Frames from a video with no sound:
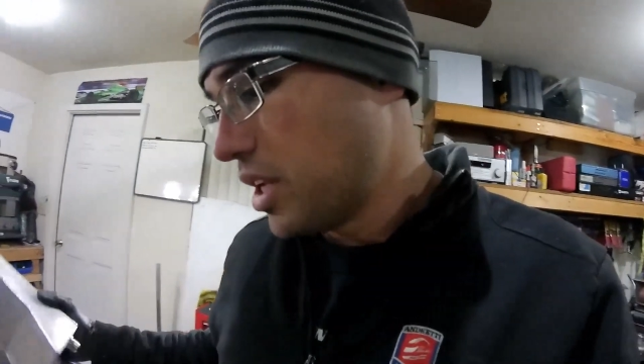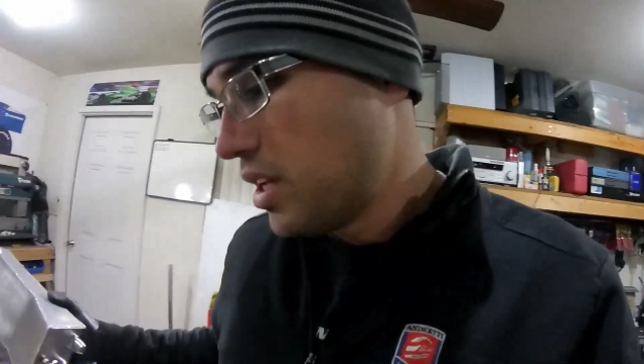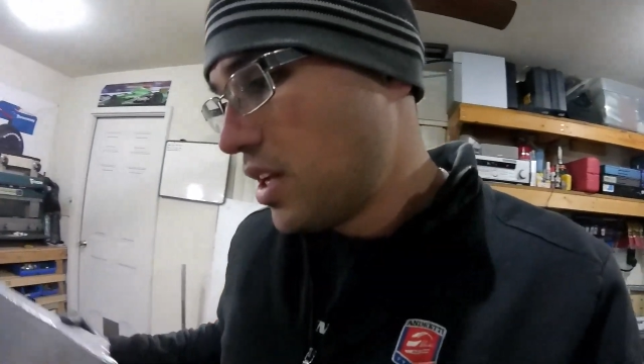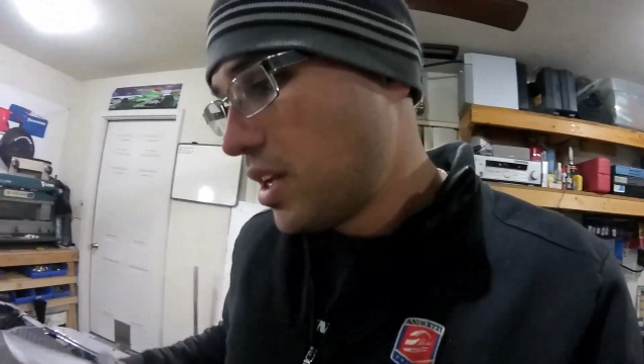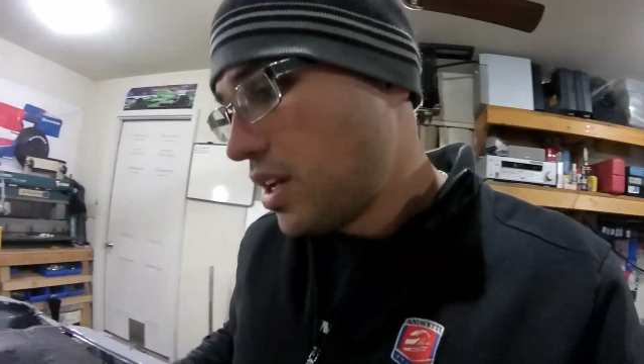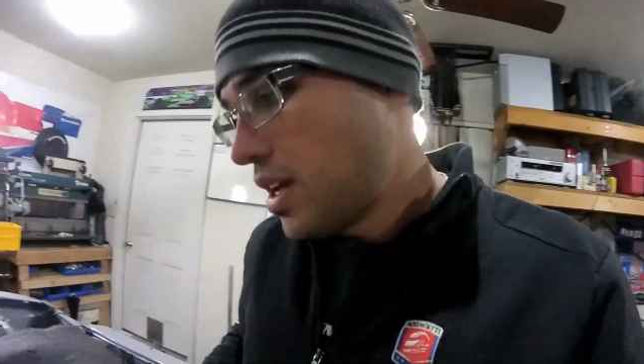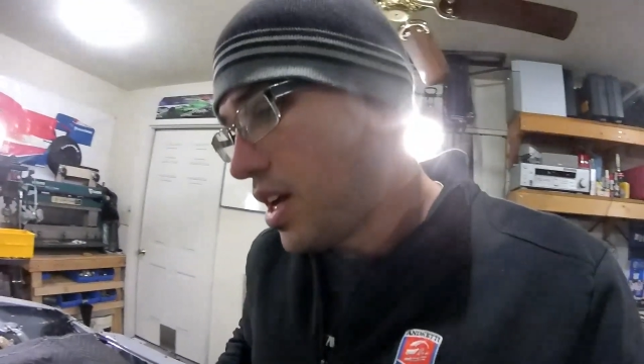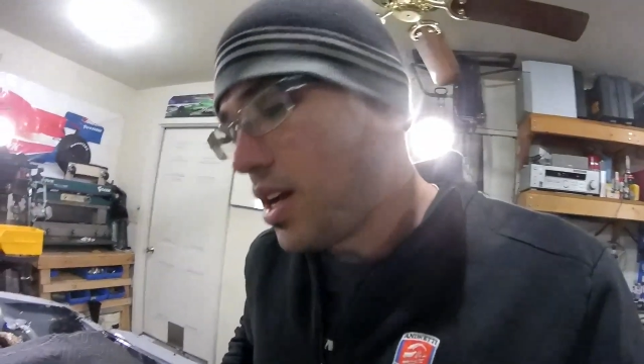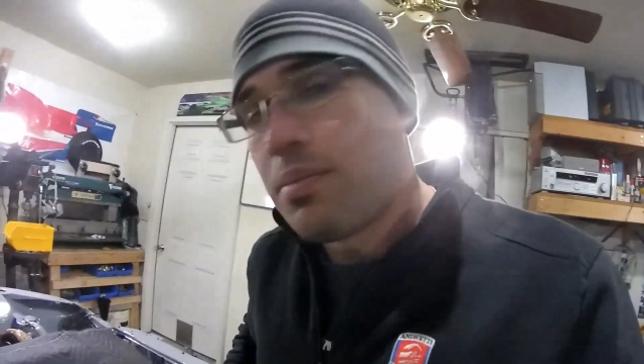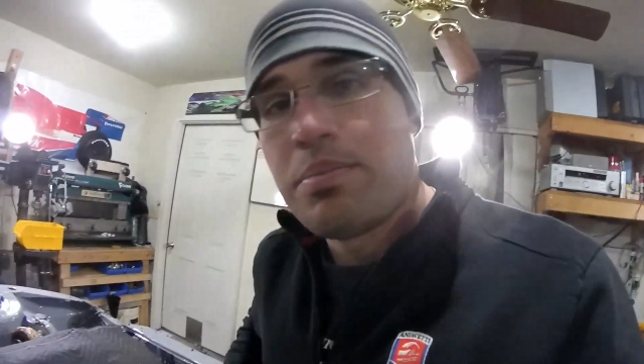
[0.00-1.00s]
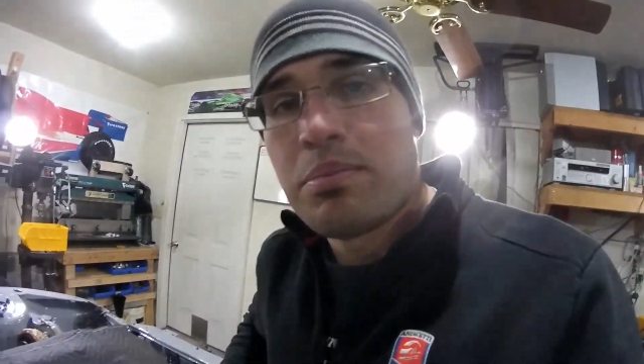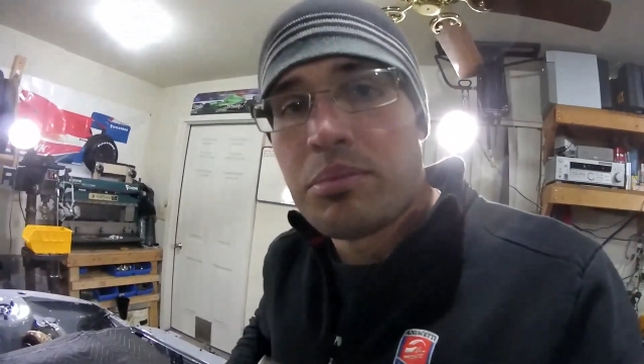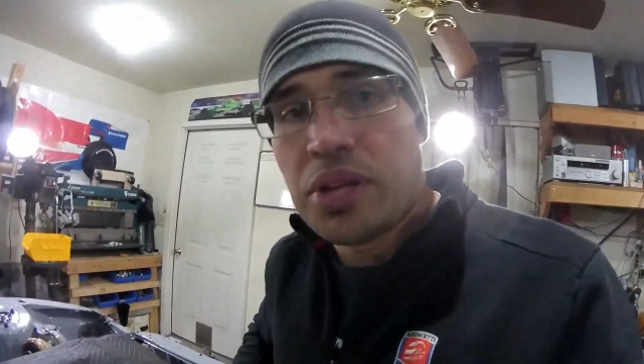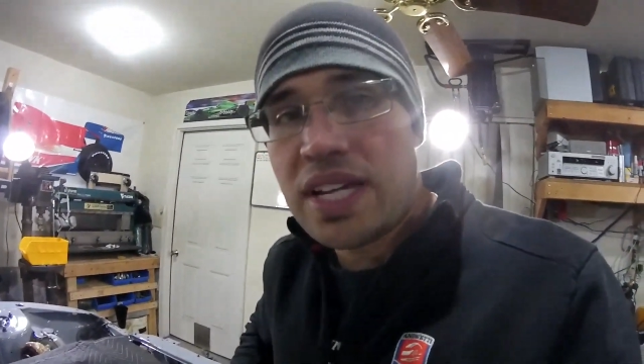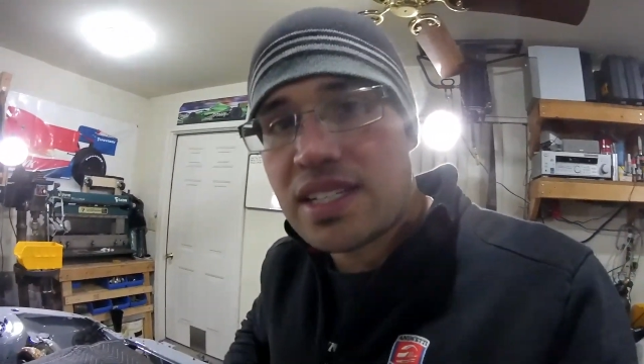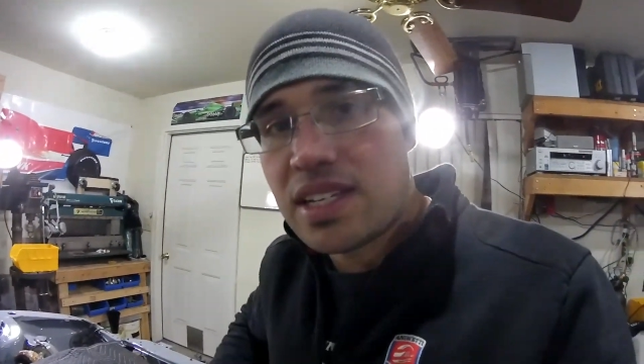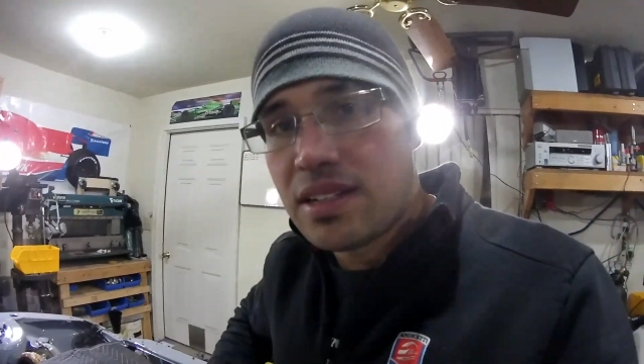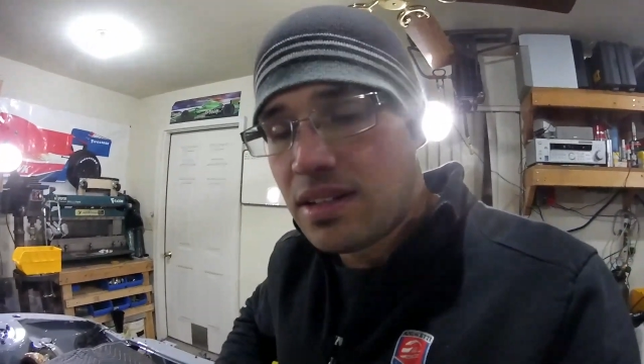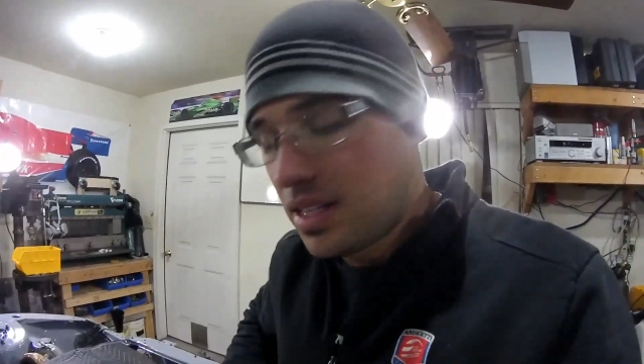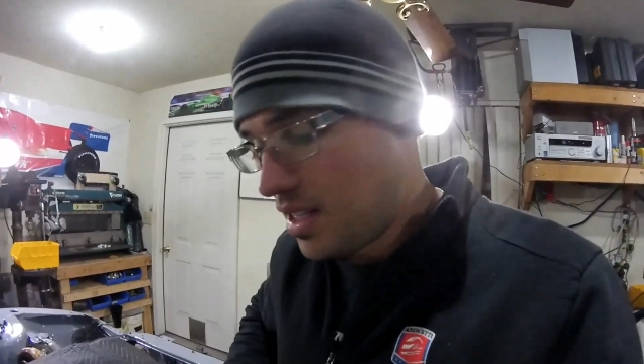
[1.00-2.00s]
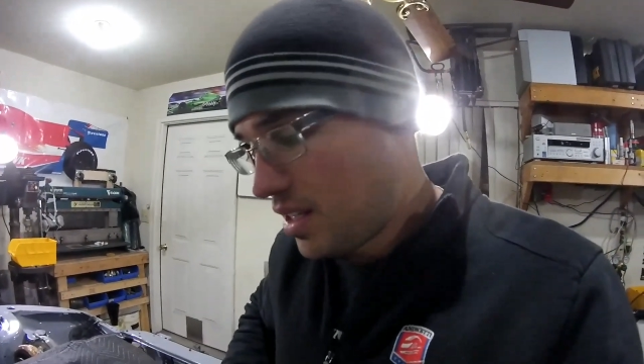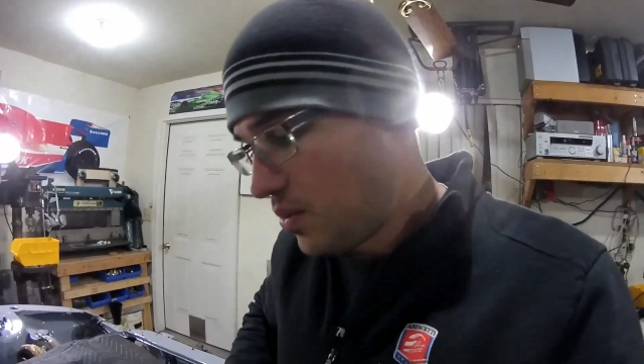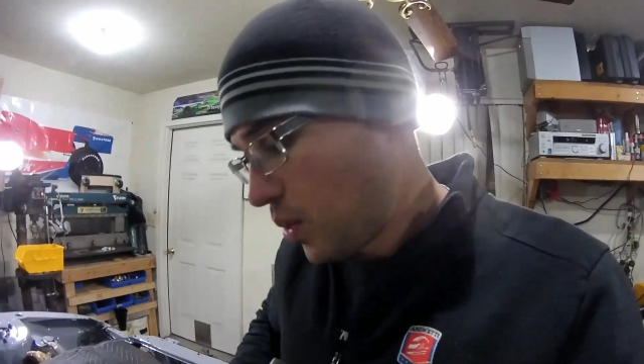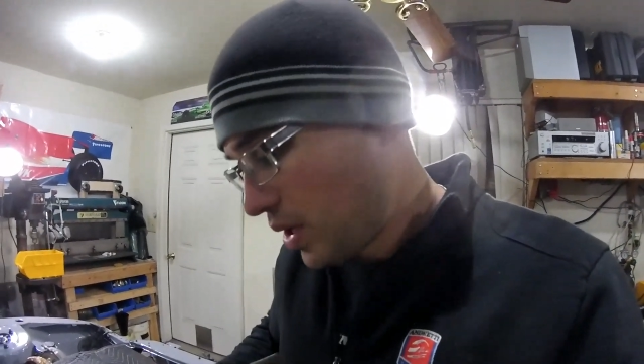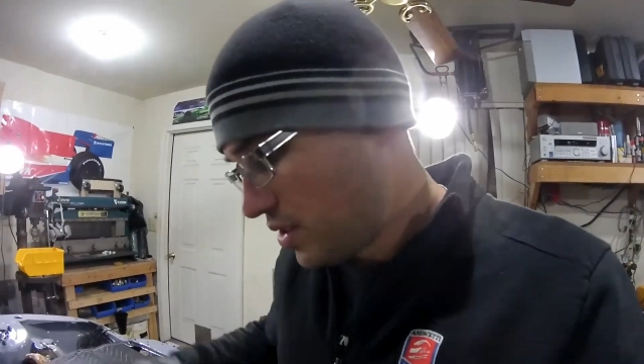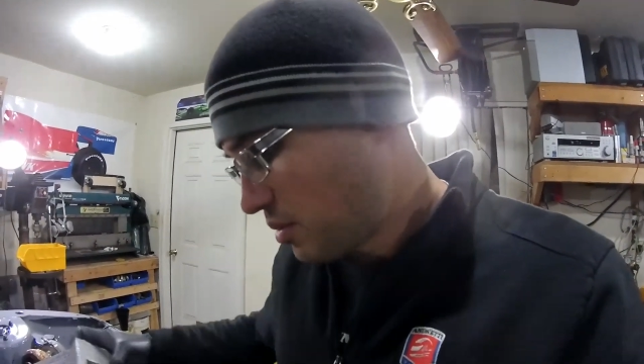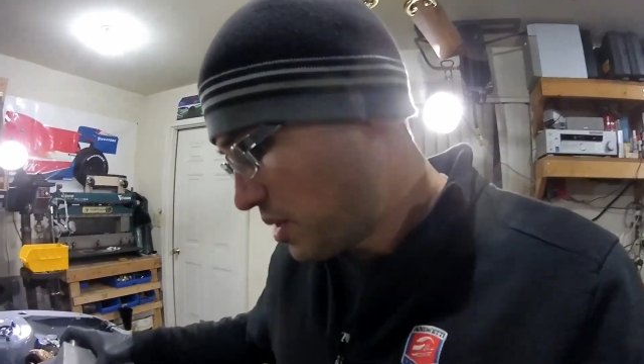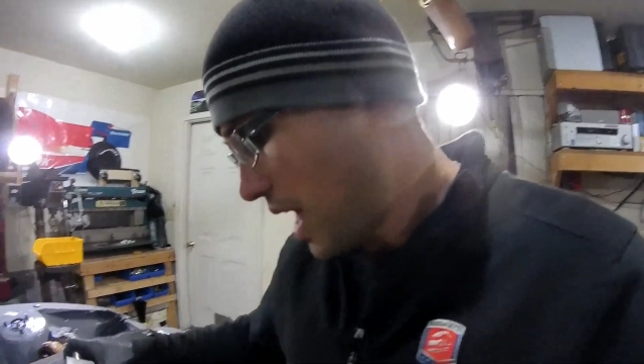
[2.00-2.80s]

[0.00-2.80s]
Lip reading: but place it and then weld some